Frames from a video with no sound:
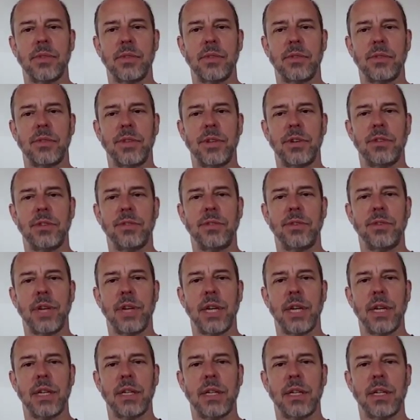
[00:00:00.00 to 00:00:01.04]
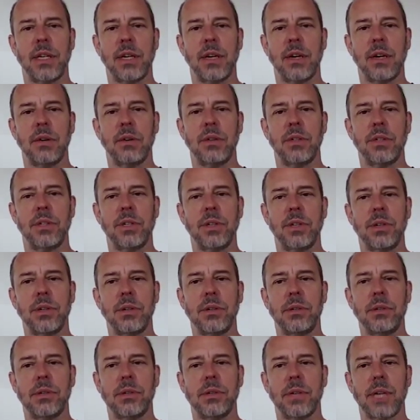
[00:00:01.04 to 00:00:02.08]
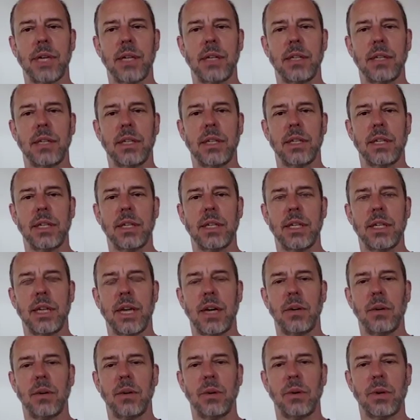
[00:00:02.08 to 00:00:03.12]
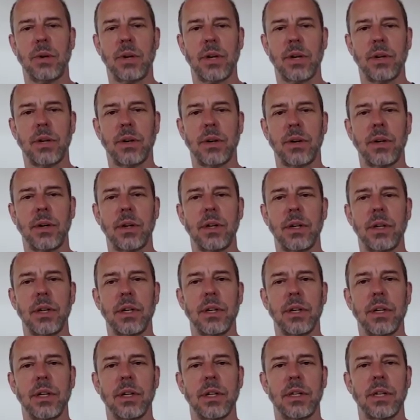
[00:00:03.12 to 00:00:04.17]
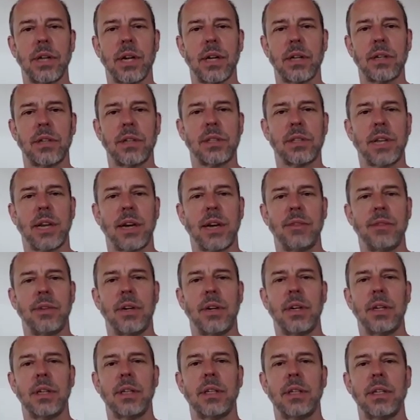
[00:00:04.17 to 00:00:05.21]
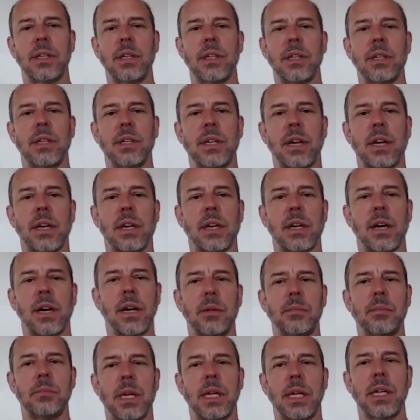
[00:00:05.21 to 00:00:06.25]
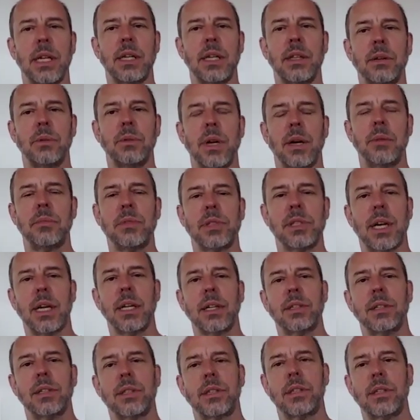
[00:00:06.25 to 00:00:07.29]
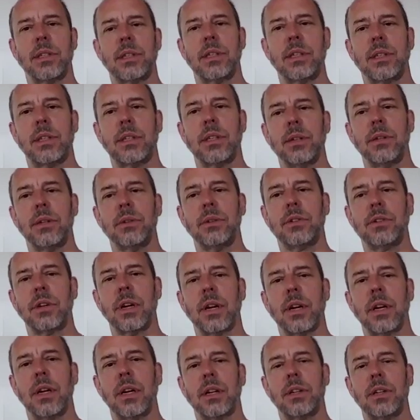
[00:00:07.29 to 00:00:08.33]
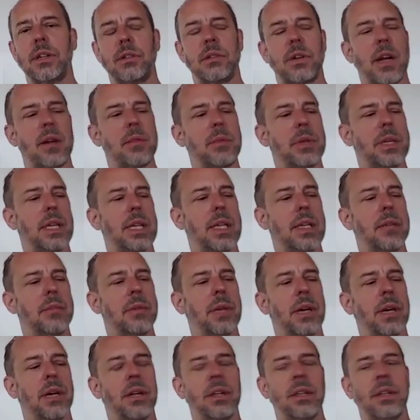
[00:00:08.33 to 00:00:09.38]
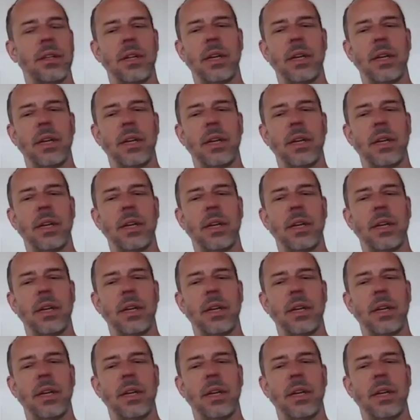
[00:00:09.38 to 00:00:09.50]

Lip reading: Feel free to go to analytica.org or drscottvaughn.com, any of the websites, to write me an email.